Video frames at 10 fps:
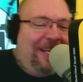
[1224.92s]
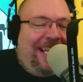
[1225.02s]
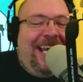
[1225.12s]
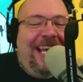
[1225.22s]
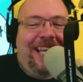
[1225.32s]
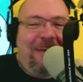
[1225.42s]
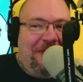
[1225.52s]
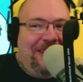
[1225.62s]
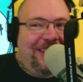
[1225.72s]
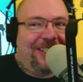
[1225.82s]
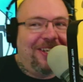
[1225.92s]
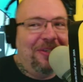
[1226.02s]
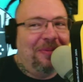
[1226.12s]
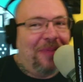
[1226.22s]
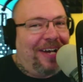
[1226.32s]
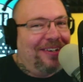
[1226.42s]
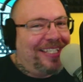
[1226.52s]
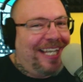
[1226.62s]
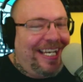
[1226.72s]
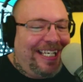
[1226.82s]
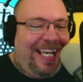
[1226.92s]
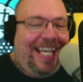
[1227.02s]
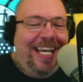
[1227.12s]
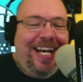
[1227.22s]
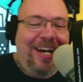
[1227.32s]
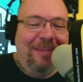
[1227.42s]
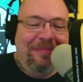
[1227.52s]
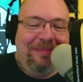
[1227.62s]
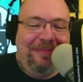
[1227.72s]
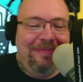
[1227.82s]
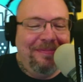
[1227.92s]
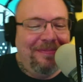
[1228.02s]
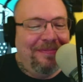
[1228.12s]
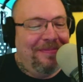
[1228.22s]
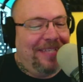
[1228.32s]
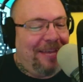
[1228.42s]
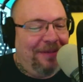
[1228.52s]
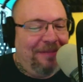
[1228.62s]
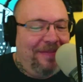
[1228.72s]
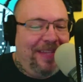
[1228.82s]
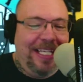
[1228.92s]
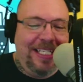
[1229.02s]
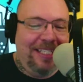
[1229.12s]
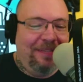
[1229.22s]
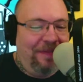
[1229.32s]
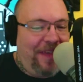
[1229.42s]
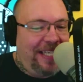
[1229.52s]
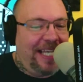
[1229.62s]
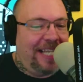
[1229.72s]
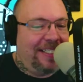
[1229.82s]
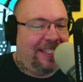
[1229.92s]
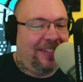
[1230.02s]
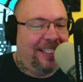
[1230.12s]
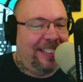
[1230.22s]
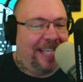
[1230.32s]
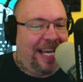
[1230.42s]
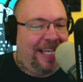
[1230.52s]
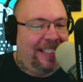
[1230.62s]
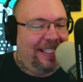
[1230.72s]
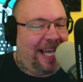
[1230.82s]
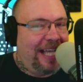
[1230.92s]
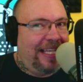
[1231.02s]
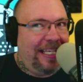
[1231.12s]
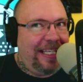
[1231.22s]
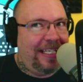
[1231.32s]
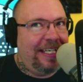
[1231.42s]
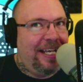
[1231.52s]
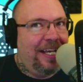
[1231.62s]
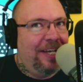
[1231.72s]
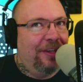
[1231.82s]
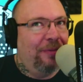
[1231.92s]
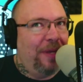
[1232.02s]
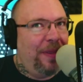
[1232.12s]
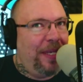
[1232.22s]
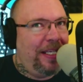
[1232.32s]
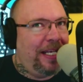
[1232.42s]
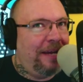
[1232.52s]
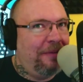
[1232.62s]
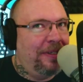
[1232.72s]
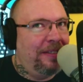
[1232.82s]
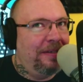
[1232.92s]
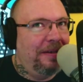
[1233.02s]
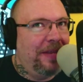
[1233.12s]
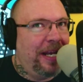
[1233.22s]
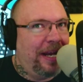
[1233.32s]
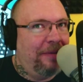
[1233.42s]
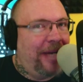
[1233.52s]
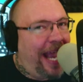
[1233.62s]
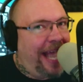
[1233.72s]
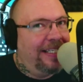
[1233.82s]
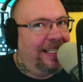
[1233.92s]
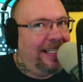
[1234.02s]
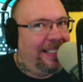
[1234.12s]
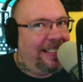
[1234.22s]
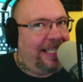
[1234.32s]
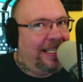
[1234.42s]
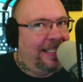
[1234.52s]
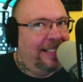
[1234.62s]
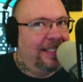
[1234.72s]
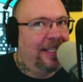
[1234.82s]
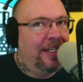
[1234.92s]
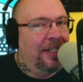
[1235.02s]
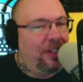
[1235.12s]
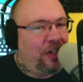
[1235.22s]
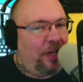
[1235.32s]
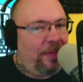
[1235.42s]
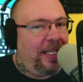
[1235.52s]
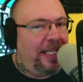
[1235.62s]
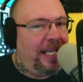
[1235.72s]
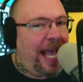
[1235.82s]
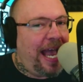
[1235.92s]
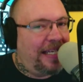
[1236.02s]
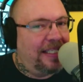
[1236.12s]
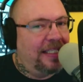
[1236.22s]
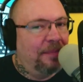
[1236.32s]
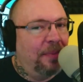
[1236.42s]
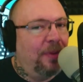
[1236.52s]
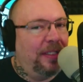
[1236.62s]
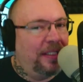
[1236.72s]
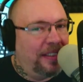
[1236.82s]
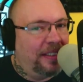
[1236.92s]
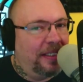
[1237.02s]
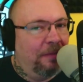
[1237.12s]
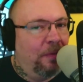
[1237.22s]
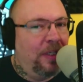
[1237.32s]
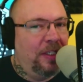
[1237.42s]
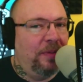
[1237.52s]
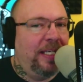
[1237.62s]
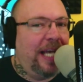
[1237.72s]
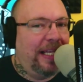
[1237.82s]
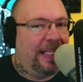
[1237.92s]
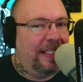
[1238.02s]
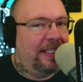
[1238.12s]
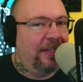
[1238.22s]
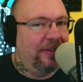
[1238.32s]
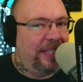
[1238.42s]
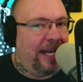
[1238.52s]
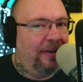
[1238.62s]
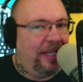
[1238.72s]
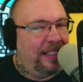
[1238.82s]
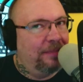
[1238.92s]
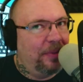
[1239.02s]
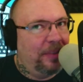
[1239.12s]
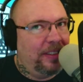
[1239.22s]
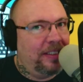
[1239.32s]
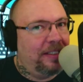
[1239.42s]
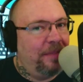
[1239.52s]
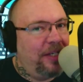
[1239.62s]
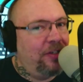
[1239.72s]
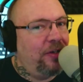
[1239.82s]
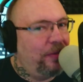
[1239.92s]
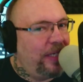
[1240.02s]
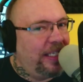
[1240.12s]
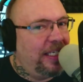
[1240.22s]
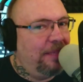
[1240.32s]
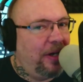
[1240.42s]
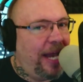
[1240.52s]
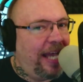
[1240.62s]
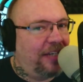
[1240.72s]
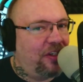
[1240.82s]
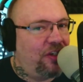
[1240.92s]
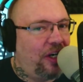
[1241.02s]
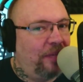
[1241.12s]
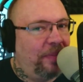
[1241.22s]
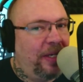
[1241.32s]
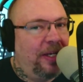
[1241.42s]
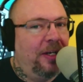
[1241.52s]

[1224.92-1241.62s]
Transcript: one, that one just goes without saying. Um, David, this is a fantastic list, and I think that the one thing that I would that I would add to this is sharpening the axe. It's important. Once we got this skill down, it's important to make sure that we keep our axe sharp